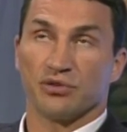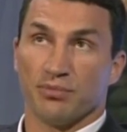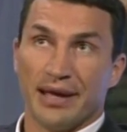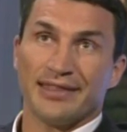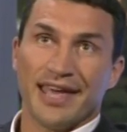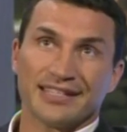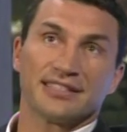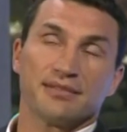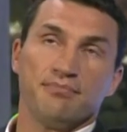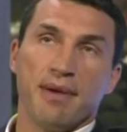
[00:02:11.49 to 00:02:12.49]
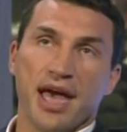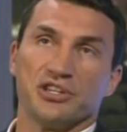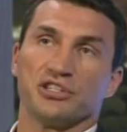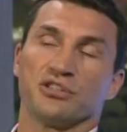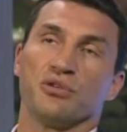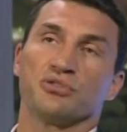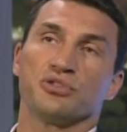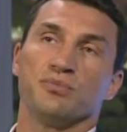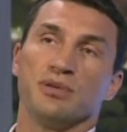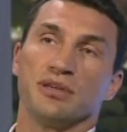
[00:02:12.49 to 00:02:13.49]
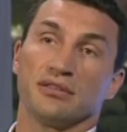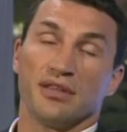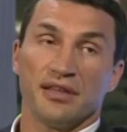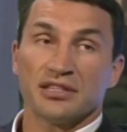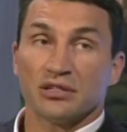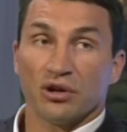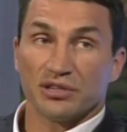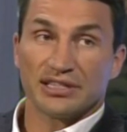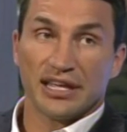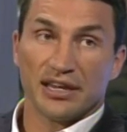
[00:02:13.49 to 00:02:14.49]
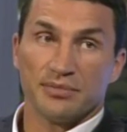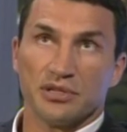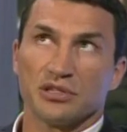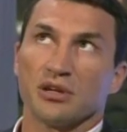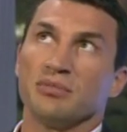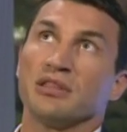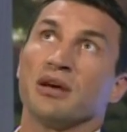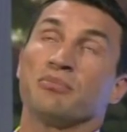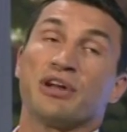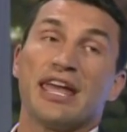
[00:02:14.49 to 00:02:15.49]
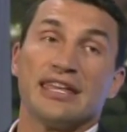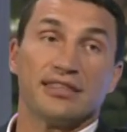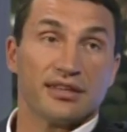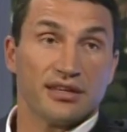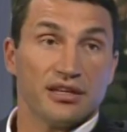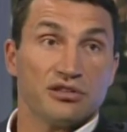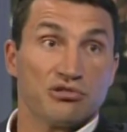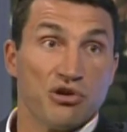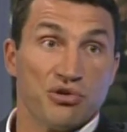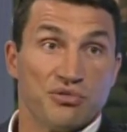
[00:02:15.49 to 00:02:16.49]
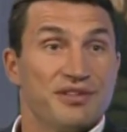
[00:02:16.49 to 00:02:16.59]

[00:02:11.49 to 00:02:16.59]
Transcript: or my next match is going to be at another soccer stadium, and it's going to be number 8 in a row.